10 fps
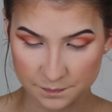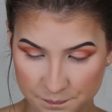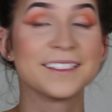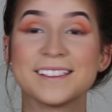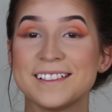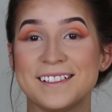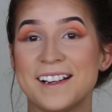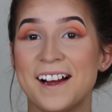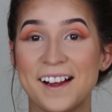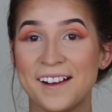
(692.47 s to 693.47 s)
This is
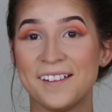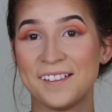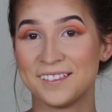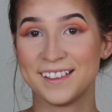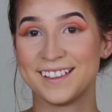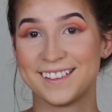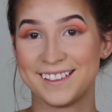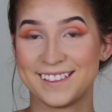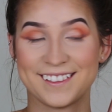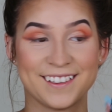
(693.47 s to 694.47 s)
not how I wanted
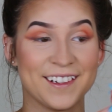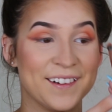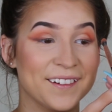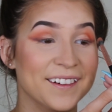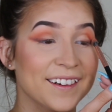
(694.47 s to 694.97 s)
this to go.